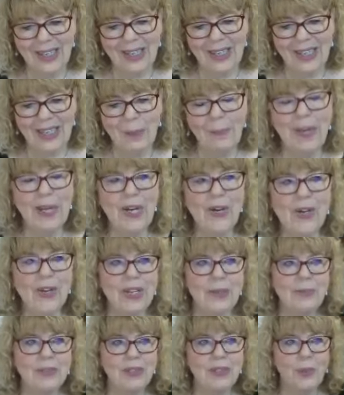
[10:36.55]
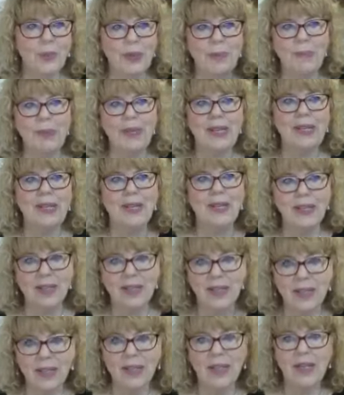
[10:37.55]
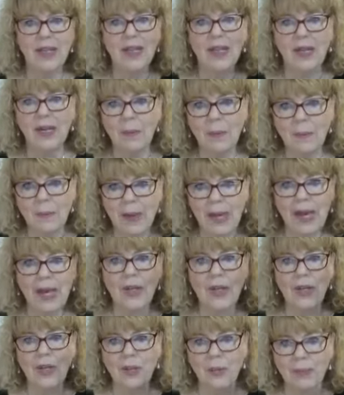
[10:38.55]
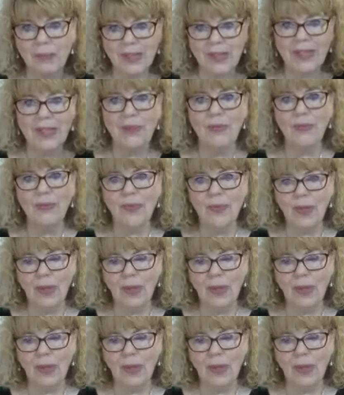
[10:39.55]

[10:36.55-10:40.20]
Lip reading: And a paradigm is a repeated pattern belief